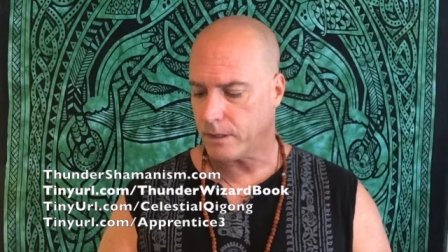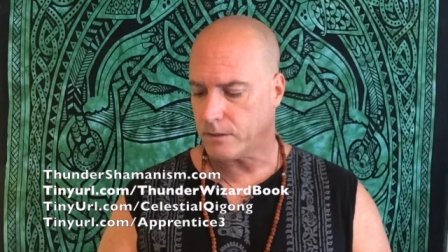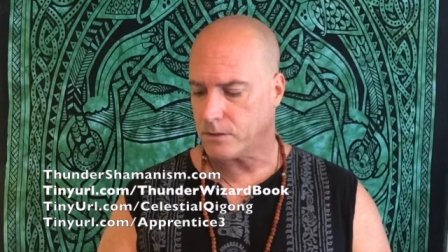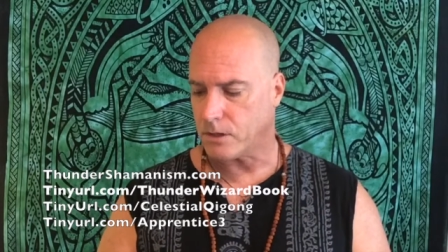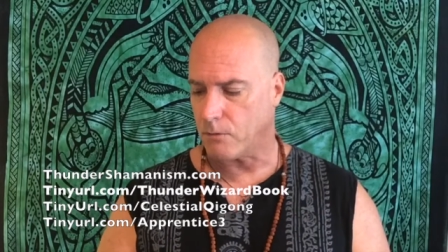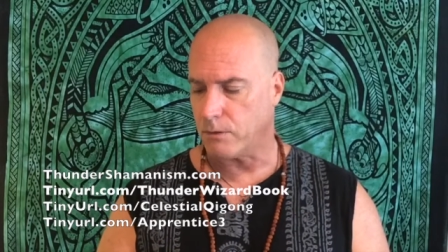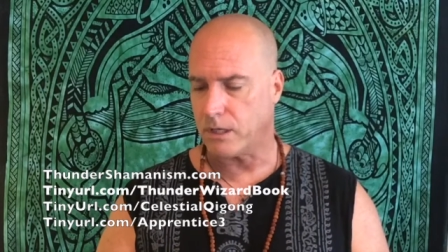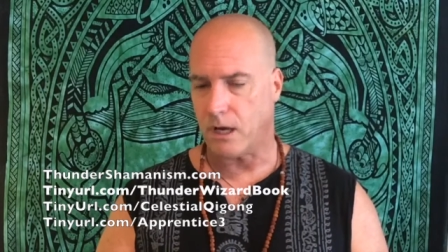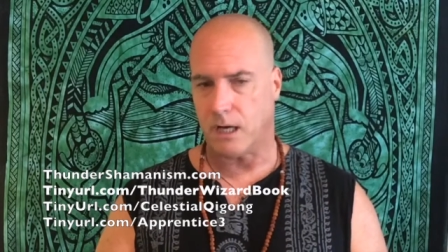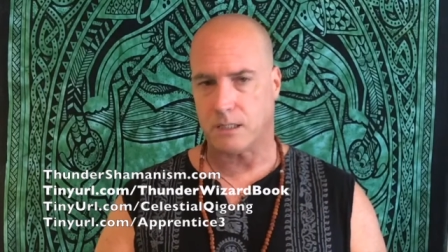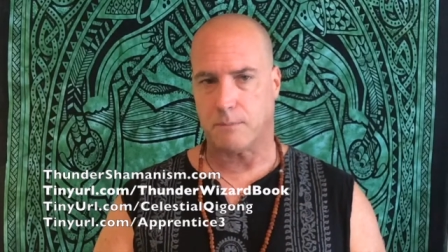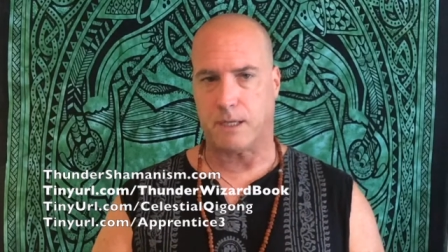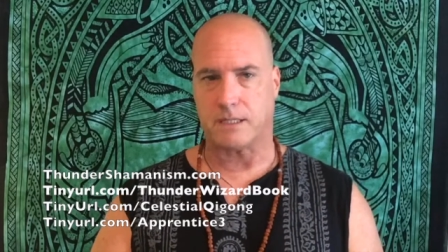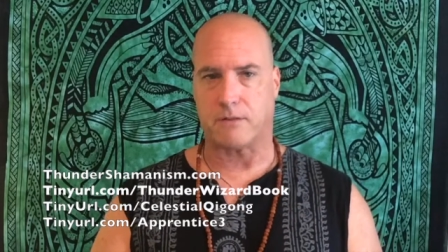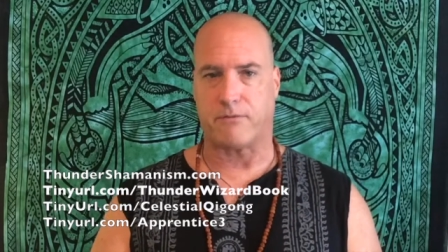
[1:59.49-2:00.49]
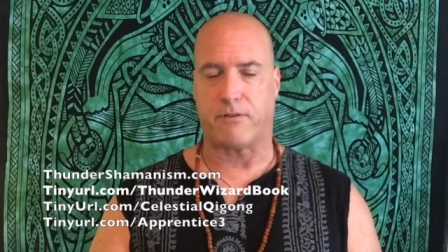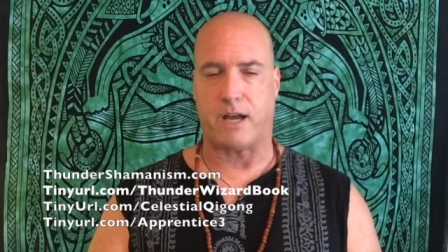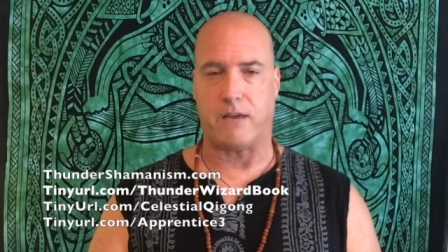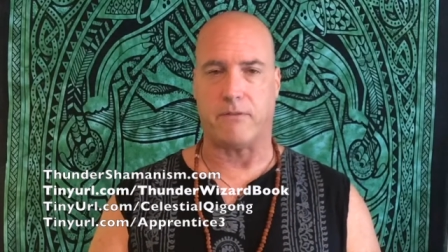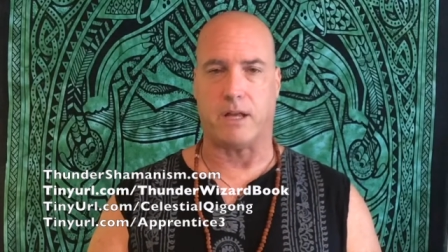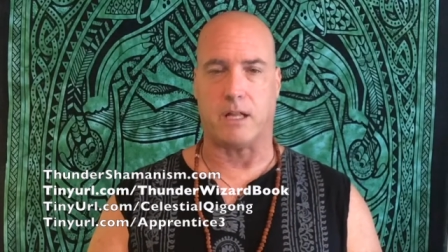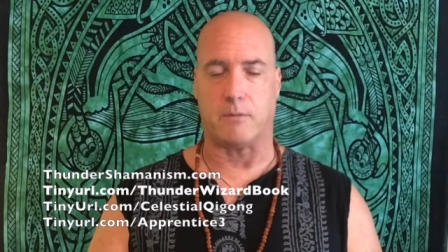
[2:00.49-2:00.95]
so we talked about the
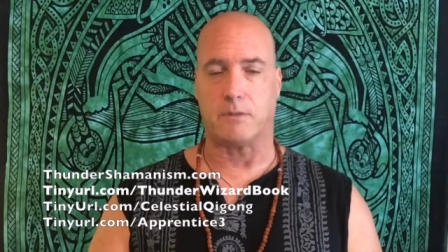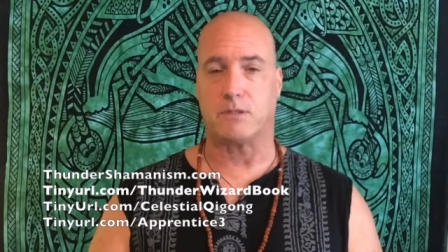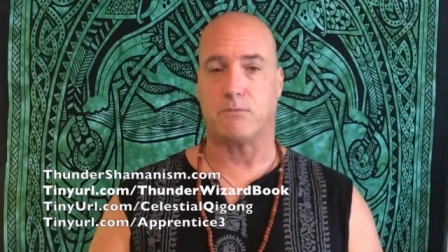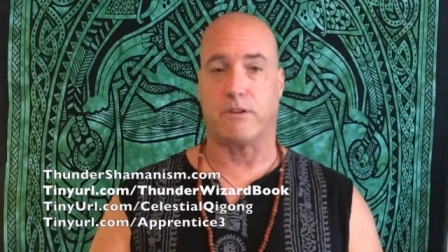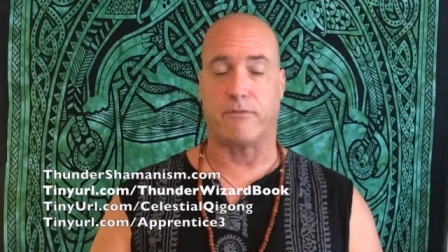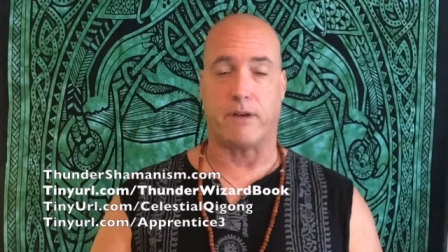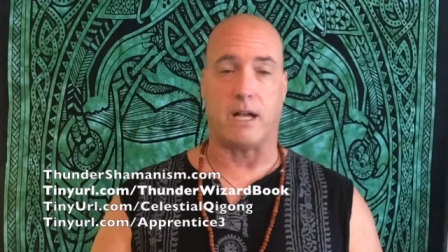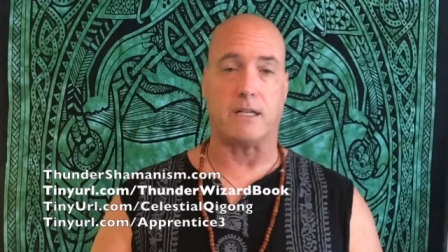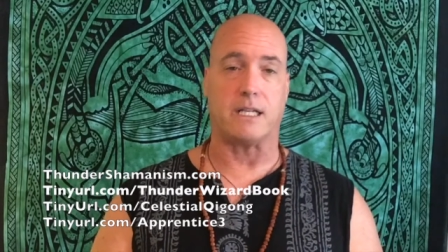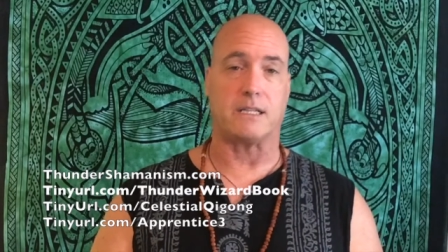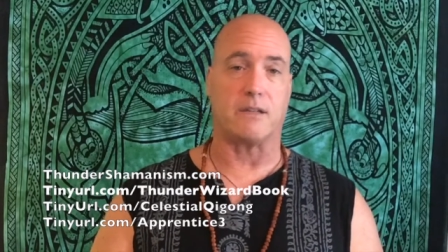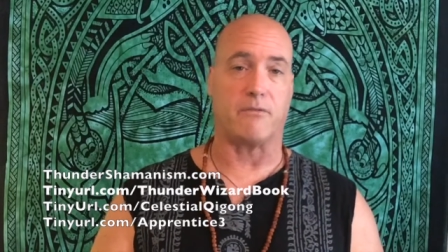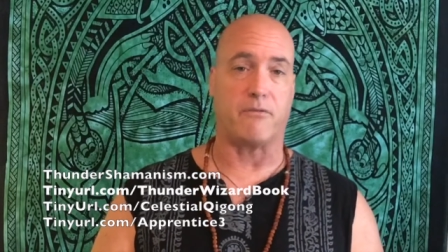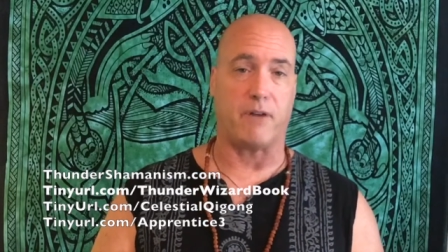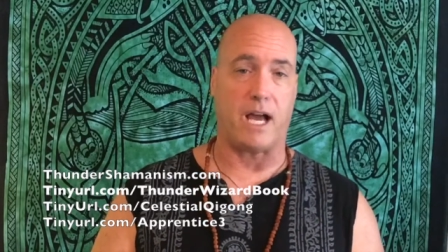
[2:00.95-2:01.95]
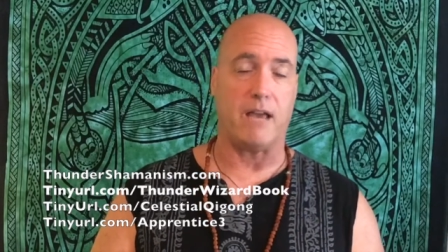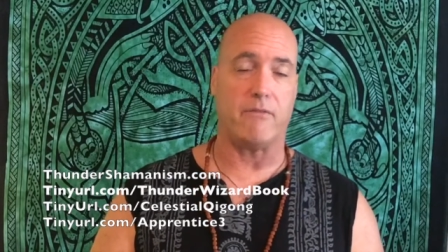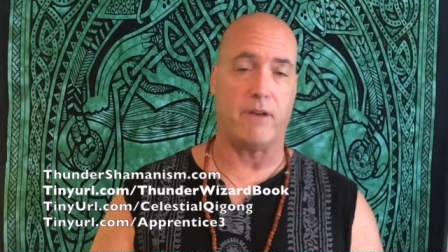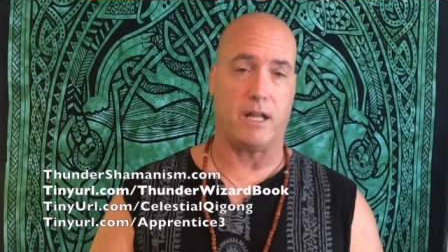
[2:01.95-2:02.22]
five elements. We found that the five